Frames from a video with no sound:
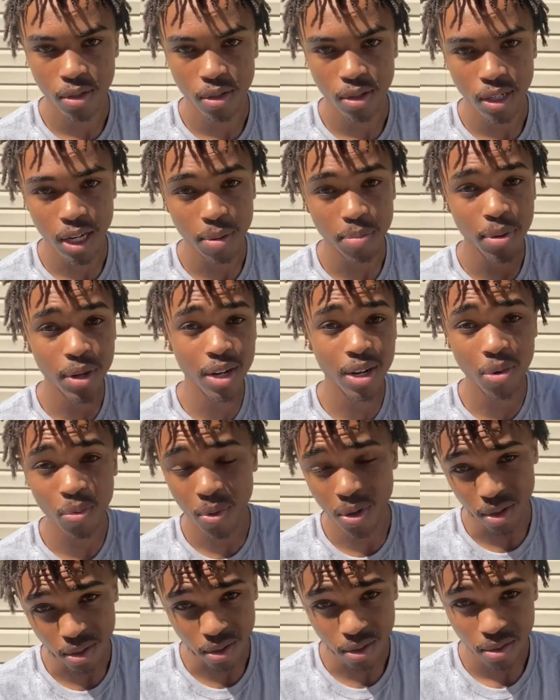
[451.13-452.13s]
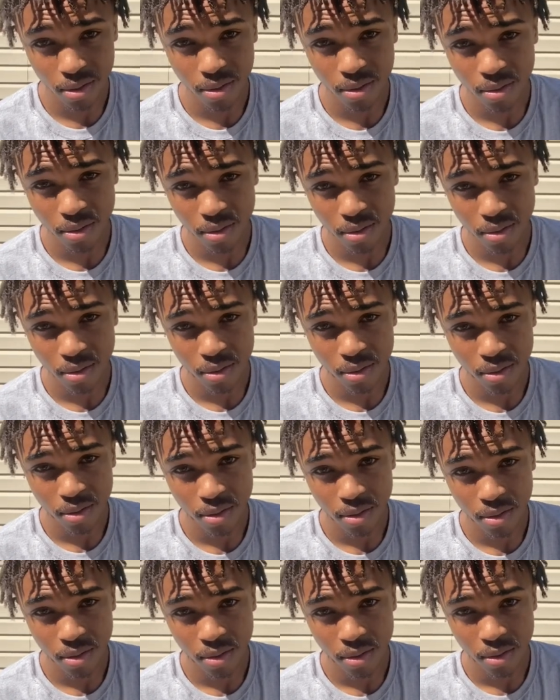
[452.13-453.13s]
They put in work.
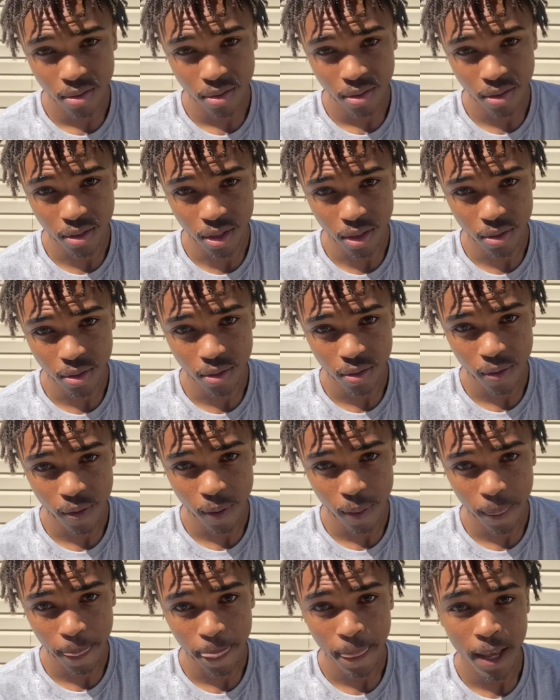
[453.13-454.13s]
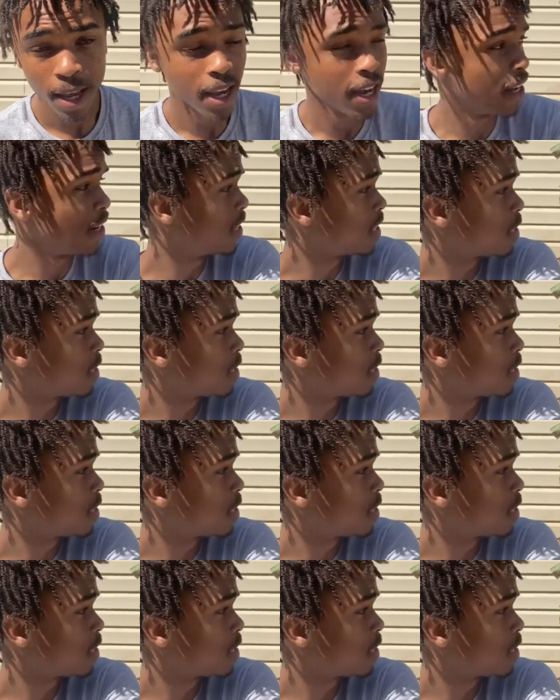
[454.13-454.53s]
And this